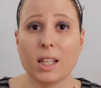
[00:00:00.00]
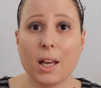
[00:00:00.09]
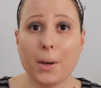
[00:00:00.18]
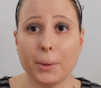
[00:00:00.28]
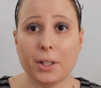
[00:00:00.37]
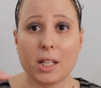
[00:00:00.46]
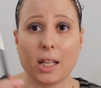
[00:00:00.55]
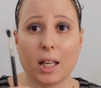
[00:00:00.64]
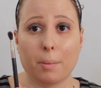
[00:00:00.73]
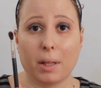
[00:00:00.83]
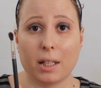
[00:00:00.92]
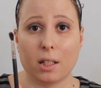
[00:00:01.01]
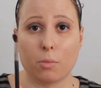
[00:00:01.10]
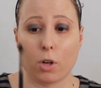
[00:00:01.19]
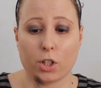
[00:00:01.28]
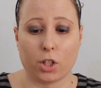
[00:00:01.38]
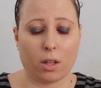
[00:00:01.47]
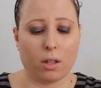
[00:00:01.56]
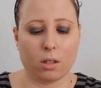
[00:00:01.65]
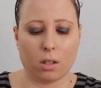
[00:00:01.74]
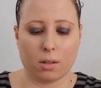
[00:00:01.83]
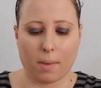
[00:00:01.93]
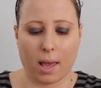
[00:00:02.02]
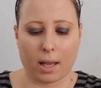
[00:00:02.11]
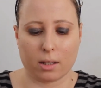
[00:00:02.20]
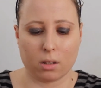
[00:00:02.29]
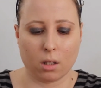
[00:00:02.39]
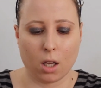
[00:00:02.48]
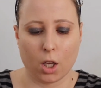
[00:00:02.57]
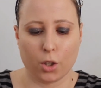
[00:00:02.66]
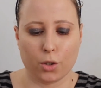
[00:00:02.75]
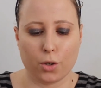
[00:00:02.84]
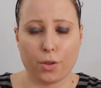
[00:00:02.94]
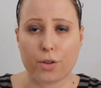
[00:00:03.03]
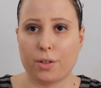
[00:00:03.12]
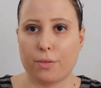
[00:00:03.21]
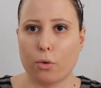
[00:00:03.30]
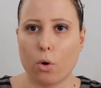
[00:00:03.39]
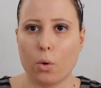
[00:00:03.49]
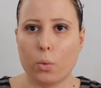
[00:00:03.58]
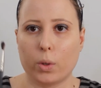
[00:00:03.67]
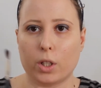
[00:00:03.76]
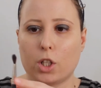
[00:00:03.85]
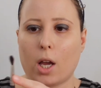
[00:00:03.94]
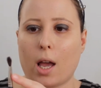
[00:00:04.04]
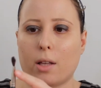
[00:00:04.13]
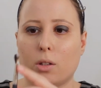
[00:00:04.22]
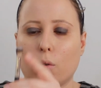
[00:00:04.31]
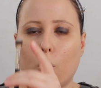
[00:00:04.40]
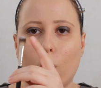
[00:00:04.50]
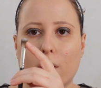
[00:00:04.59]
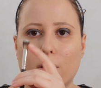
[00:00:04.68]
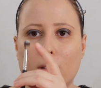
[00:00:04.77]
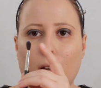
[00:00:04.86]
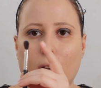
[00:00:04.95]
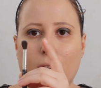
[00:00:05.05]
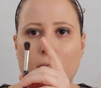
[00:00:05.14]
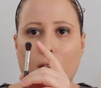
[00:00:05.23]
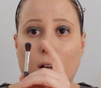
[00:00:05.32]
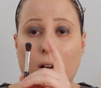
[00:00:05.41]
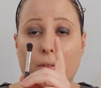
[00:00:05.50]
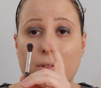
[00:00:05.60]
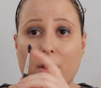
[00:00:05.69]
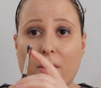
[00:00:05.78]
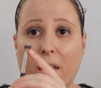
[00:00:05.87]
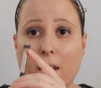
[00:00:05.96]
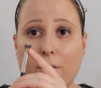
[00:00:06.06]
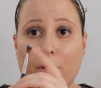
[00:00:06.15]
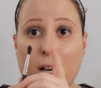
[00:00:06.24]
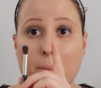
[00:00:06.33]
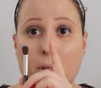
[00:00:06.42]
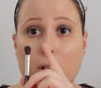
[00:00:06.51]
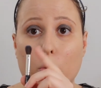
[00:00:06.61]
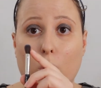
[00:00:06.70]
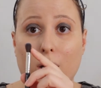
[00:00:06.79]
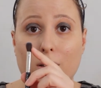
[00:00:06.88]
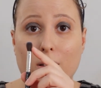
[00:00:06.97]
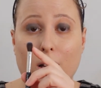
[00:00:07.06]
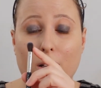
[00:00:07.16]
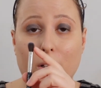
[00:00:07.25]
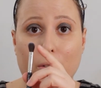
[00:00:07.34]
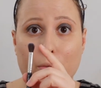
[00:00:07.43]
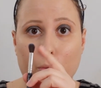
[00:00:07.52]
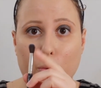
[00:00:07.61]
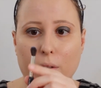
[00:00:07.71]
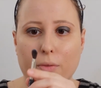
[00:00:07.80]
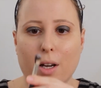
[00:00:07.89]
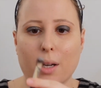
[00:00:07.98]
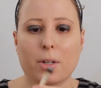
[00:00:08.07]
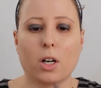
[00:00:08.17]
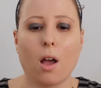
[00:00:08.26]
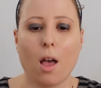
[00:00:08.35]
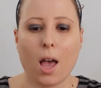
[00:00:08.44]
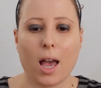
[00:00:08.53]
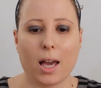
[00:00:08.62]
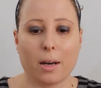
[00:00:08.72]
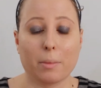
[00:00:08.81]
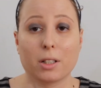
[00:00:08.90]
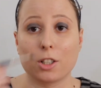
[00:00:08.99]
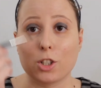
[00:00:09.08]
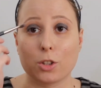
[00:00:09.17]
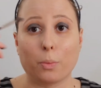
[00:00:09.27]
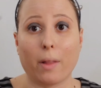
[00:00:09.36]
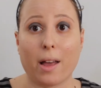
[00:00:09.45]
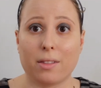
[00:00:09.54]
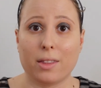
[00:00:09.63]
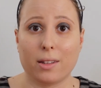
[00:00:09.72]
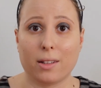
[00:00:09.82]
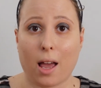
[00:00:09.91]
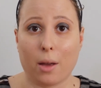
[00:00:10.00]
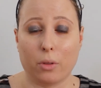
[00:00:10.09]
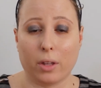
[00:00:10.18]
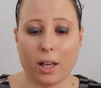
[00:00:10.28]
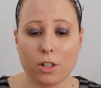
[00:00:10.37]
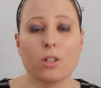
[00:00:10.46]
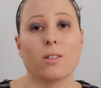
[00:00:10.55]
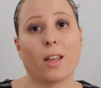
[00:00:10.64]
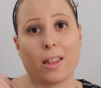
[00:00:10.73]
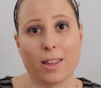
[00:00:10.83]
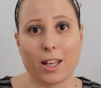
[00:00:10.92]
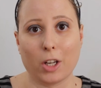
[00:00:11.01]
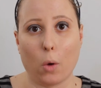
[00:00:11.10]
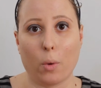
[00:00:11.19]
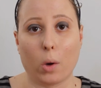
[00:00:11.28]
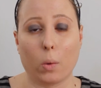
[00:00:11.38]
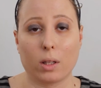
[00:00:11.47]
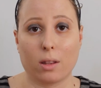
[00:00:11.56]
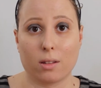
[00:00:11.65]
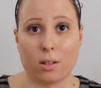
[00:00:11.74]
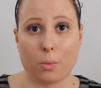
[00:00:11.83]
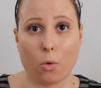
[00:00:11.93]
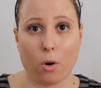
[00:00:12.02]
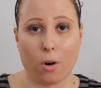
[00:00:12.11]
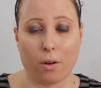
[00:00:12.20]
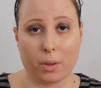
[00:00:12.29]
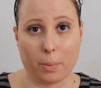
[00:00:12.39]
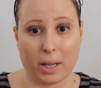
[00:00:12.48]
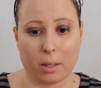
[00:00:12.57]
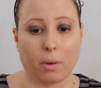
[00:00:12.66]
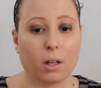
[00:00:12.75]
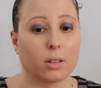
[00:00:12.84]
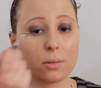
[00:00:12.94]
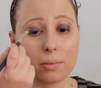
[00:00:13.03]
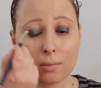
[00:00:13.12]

Now I'm going to take a blending brush, and this is MAC's 234, which has one side of synthetic fiber and one side of real fiber, and I'm going to just blend at the edges and then go back with some more of the Paint Pot.